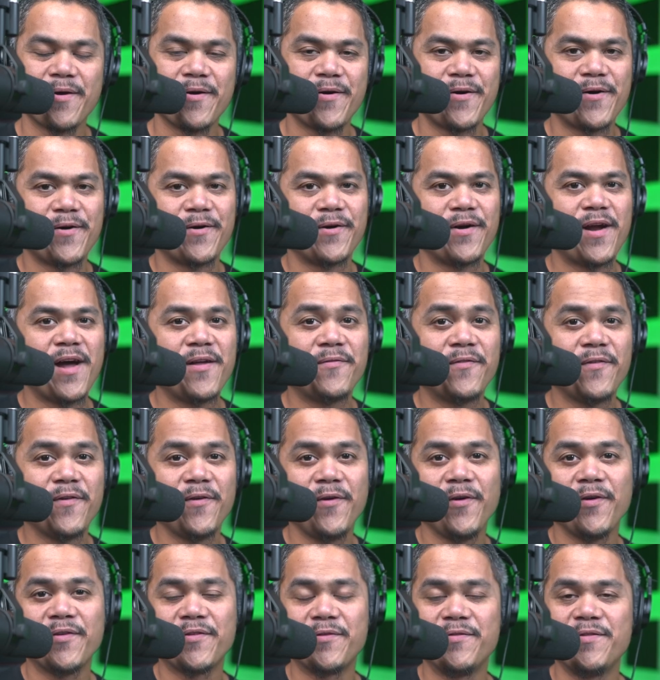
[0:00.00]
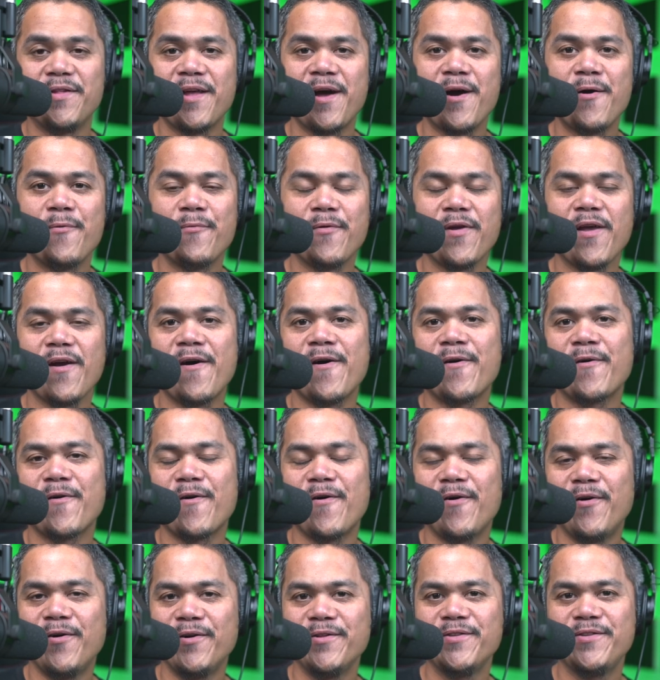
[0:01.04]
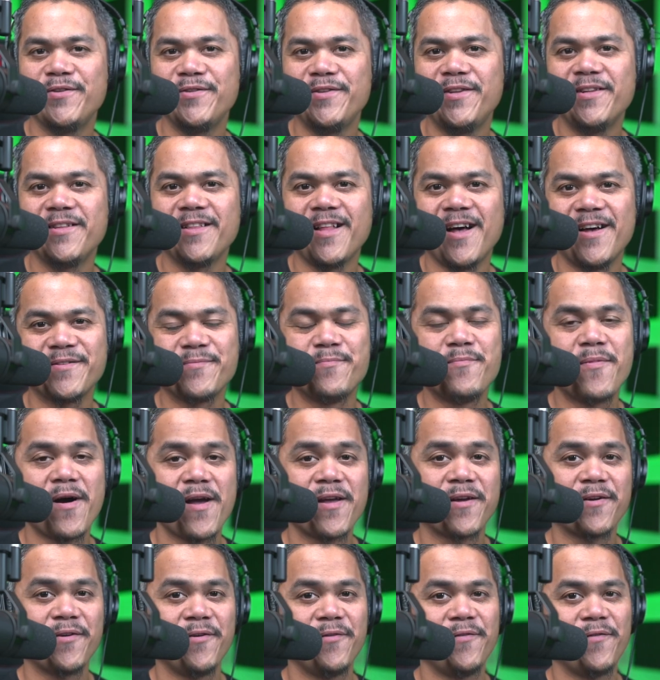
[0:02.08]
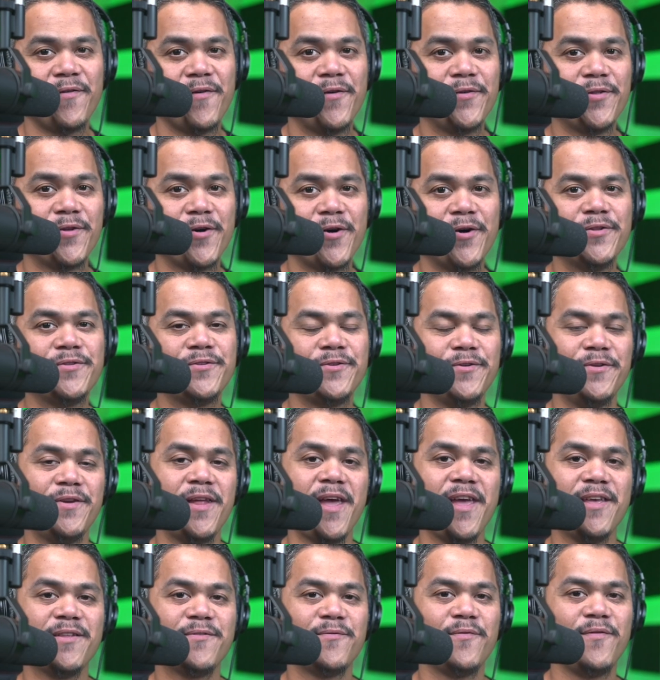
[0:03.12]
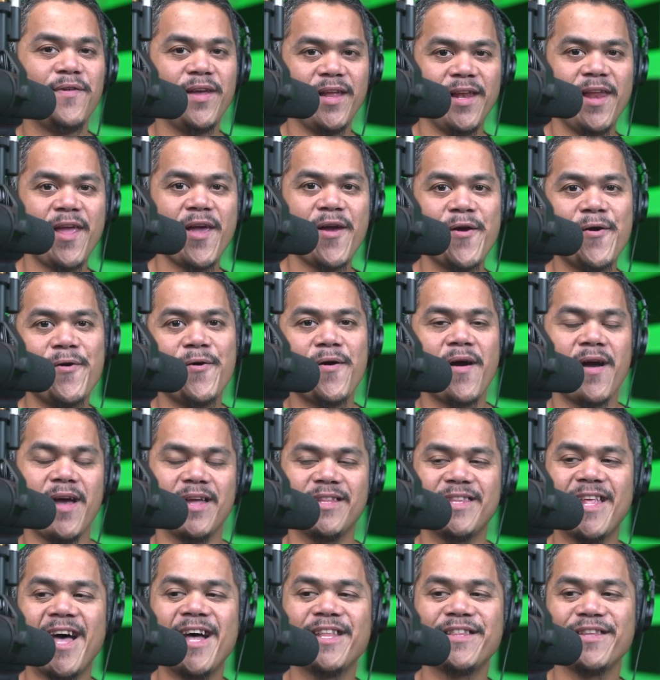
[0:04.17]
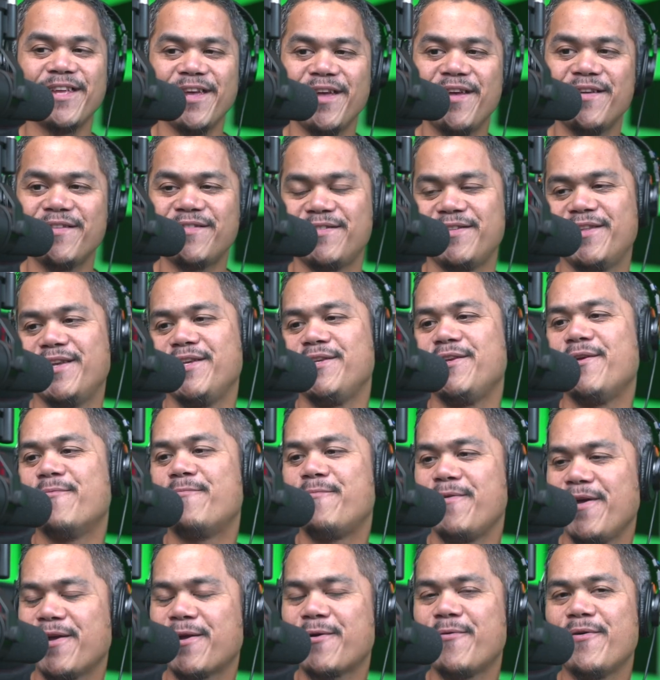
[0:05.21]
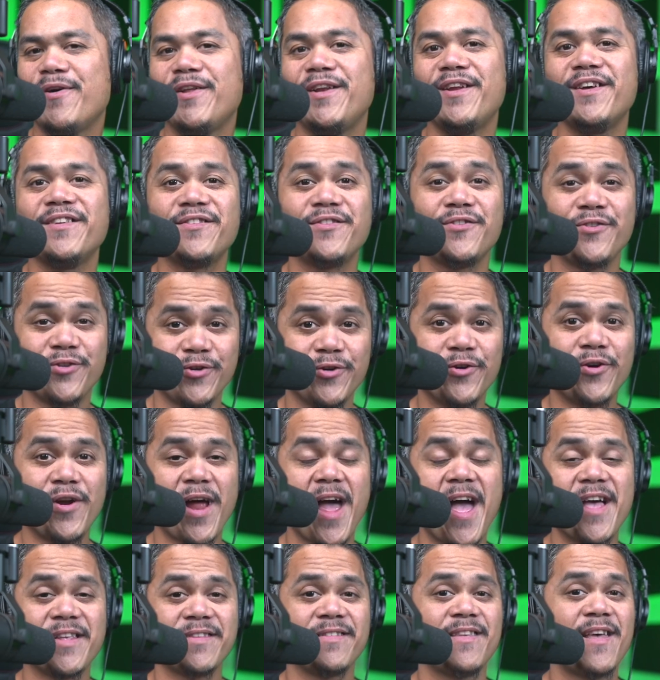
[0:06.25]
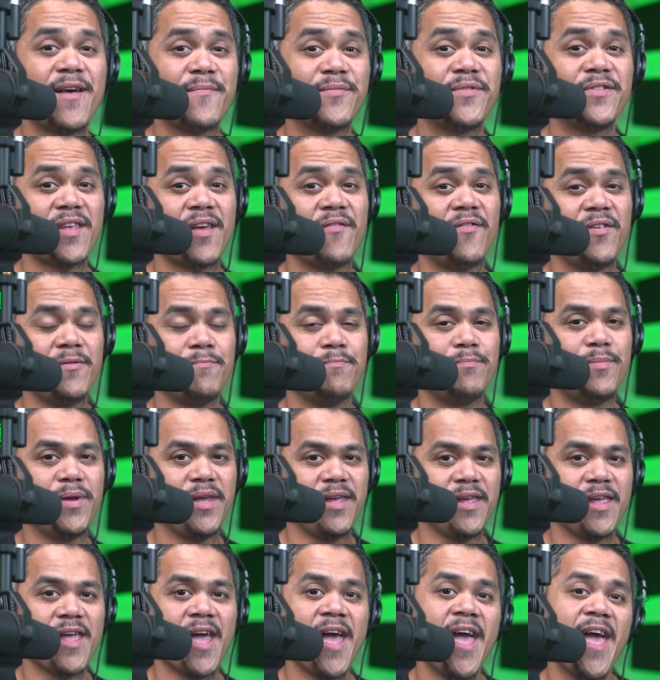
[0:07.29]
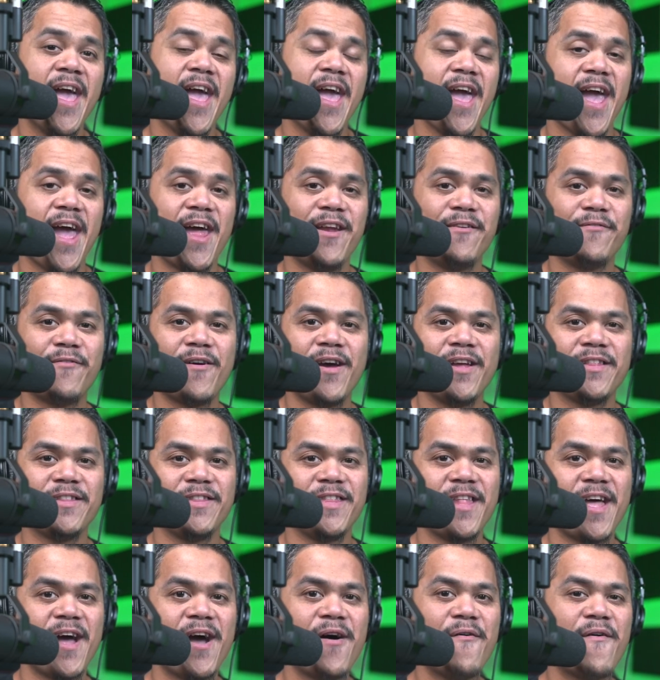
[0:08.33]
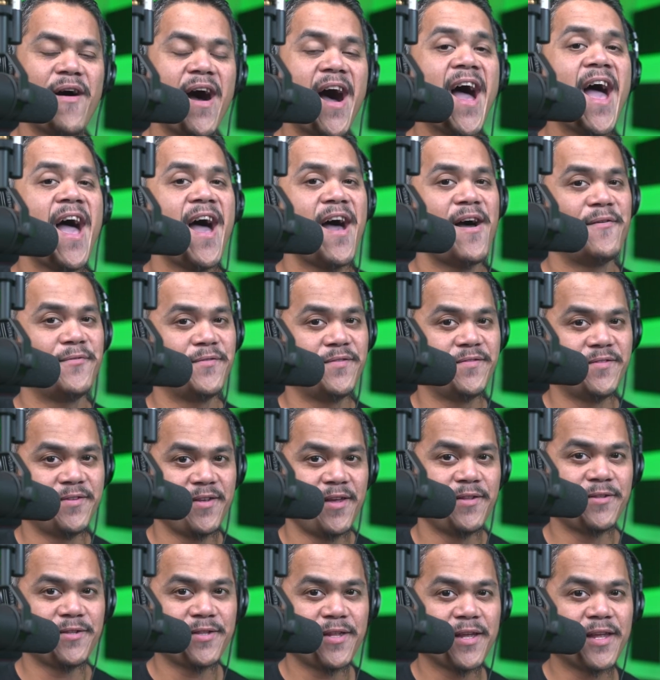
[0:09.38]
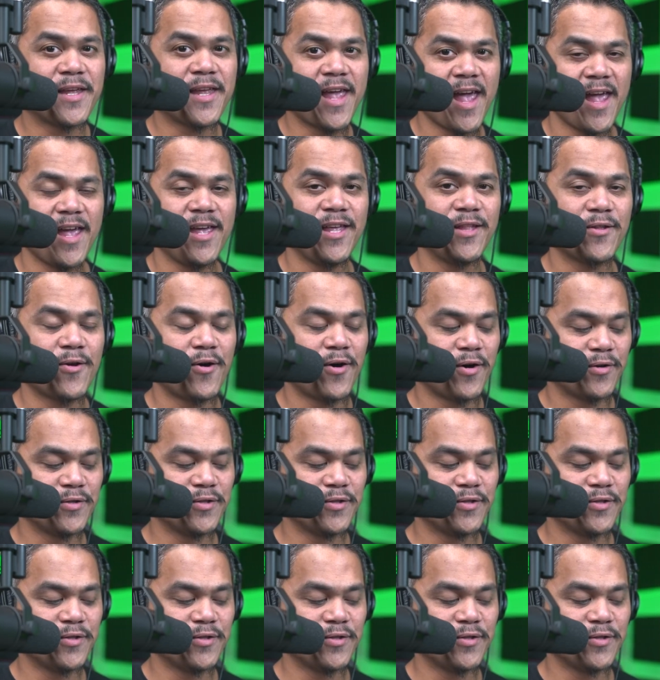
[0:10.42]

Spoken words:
Alright folks, now we are on to the last microphone on today's video. That is the ubiquitous Shure SM7B. And right now I have set the gain on